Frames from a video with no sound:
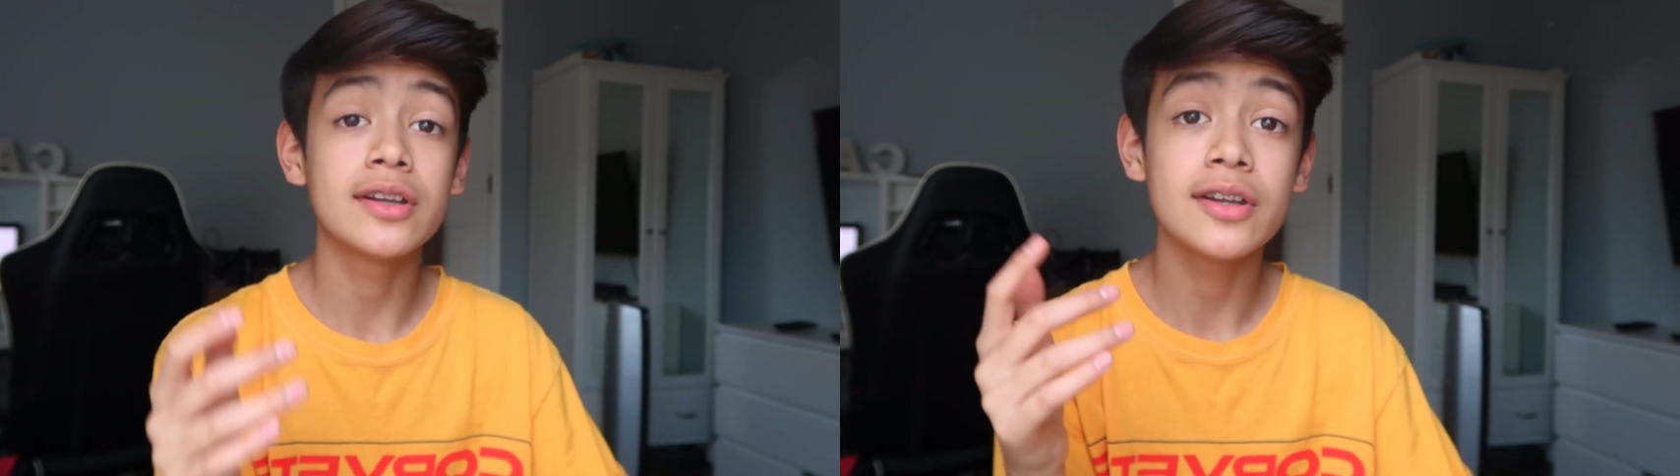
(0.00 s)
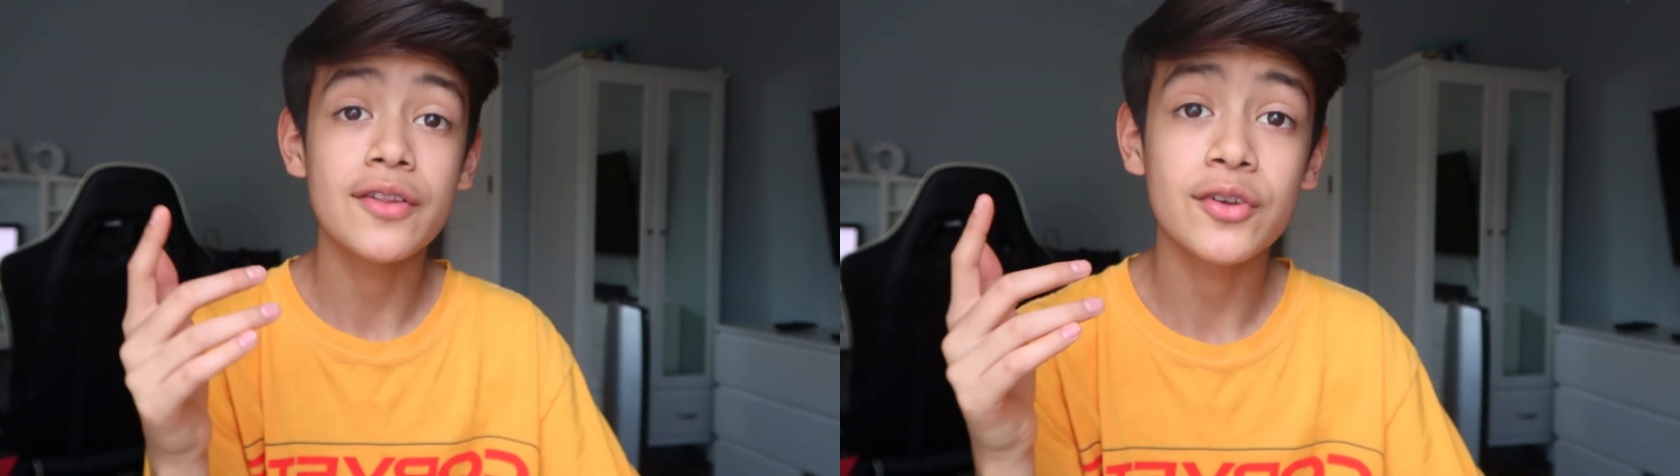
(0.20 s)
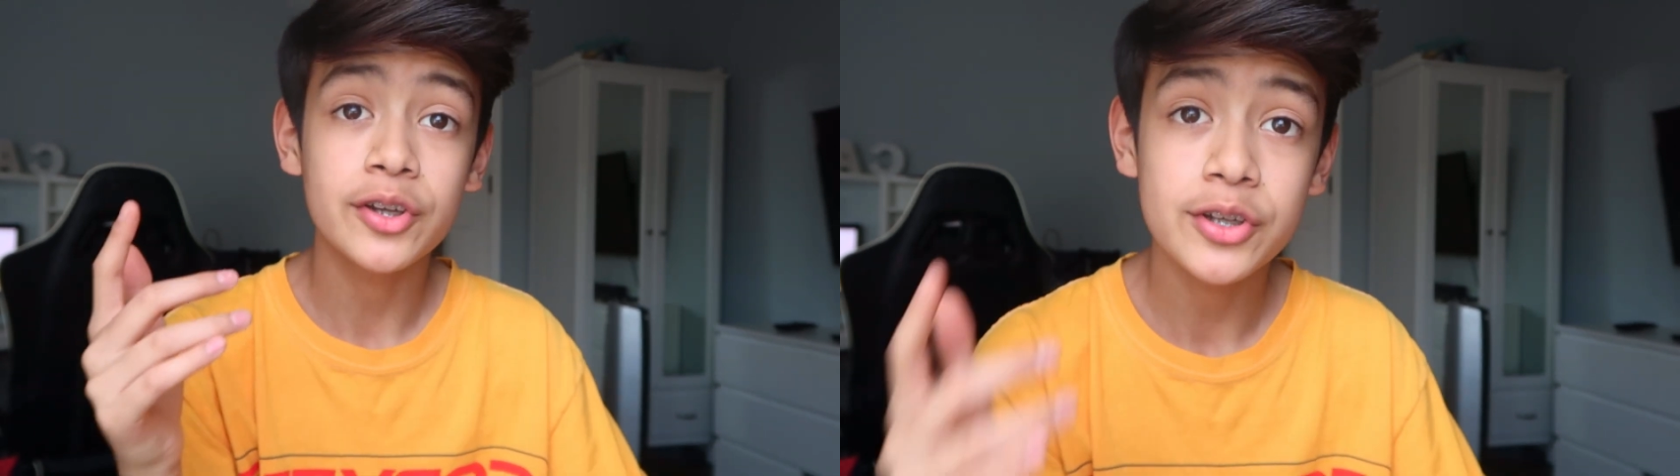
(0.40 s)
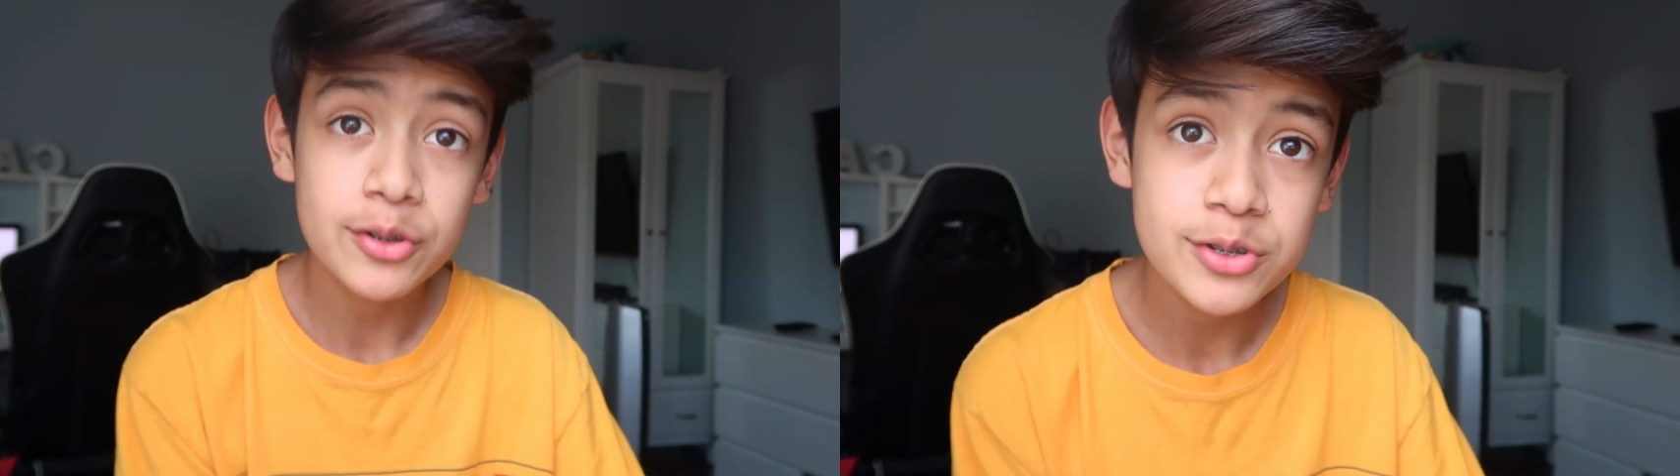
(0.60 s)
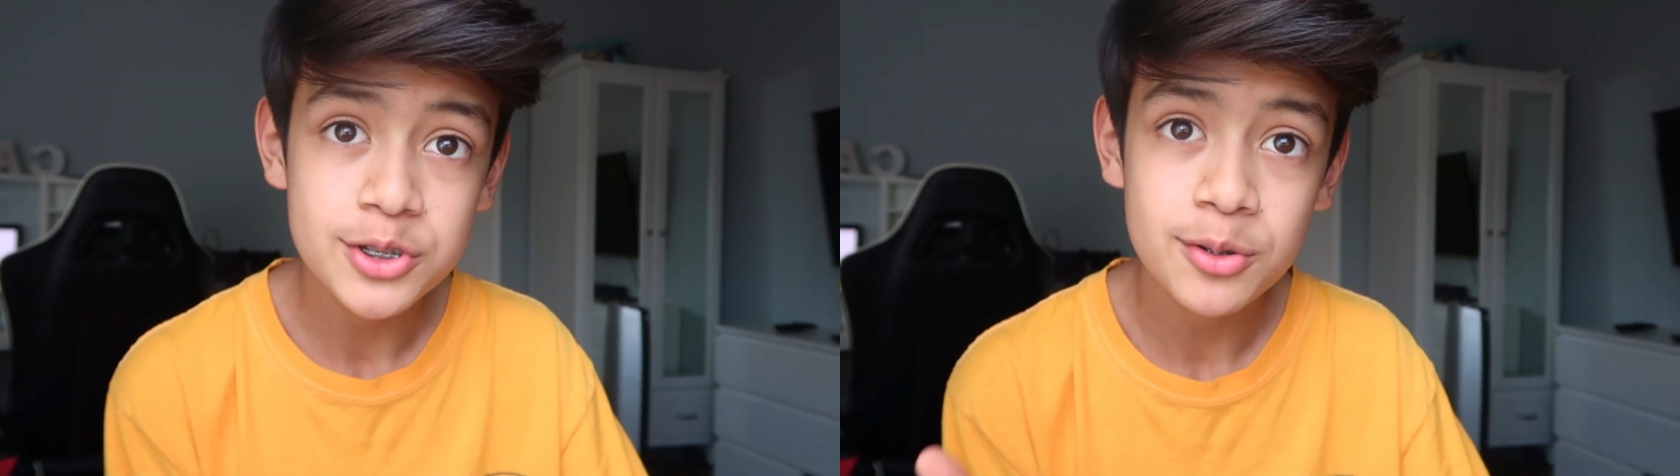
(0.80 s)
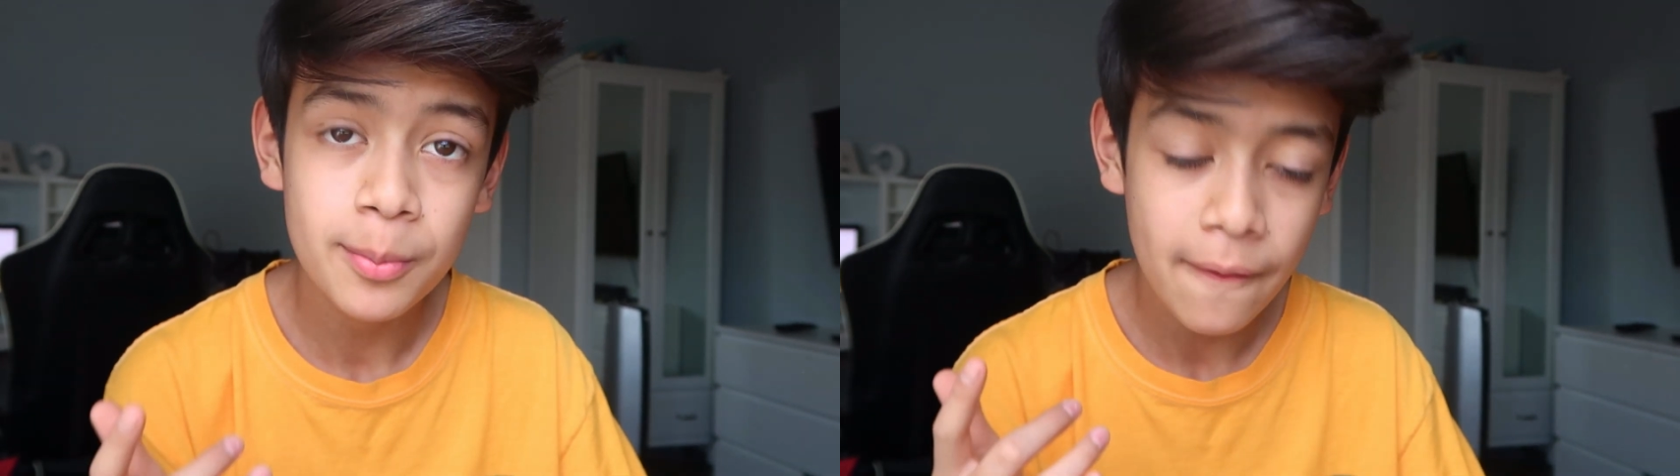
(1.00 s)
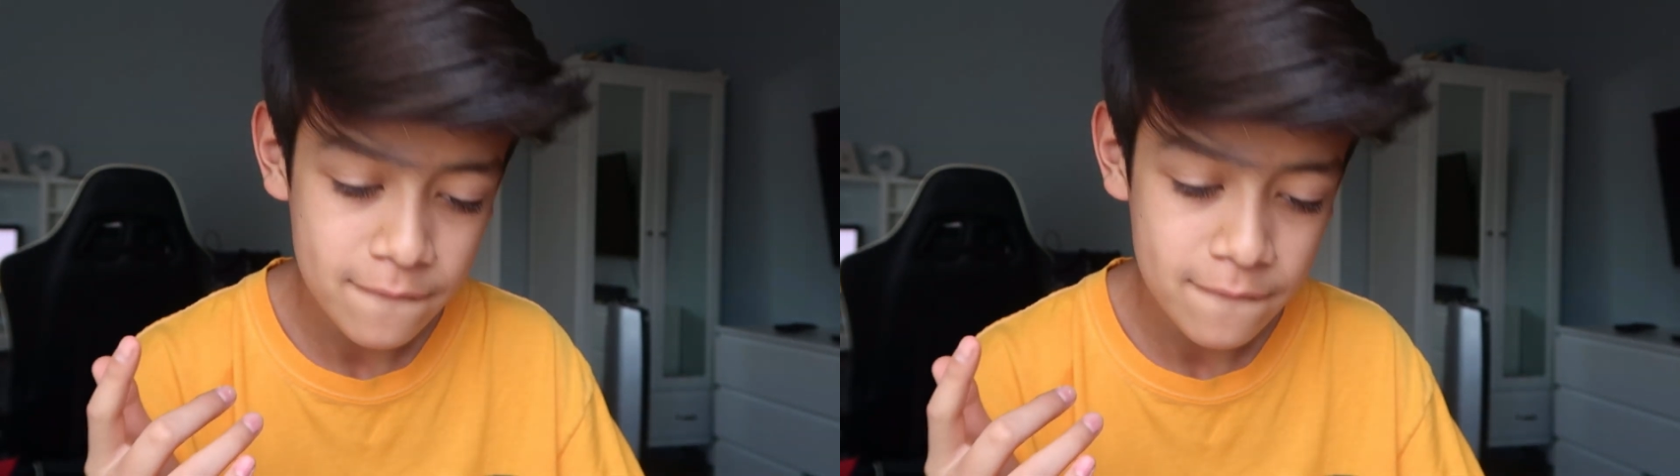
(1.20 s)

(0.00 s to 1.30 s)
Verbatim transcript: another YouTube